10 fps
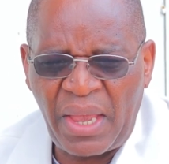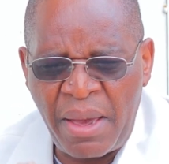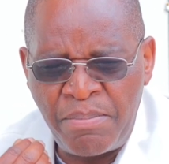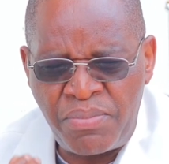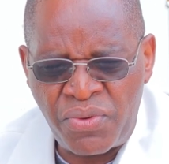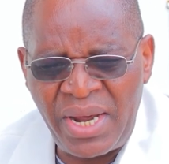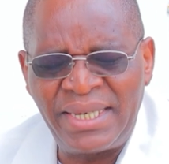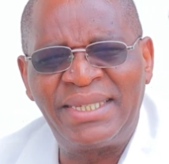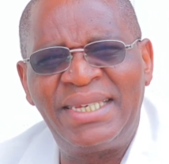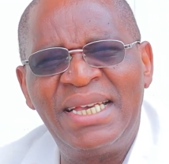
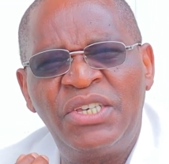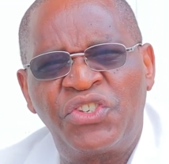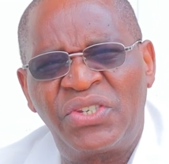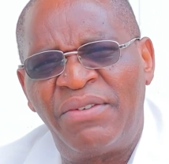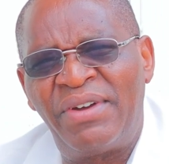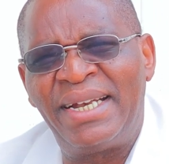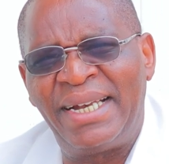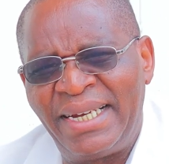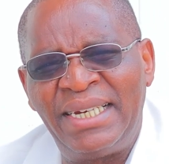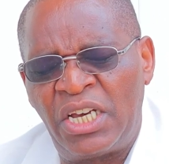embracing servant
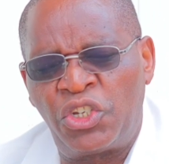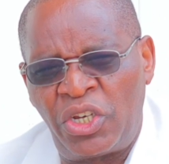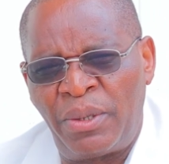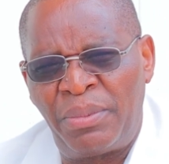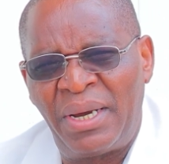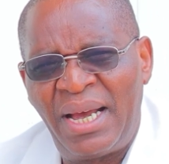leadership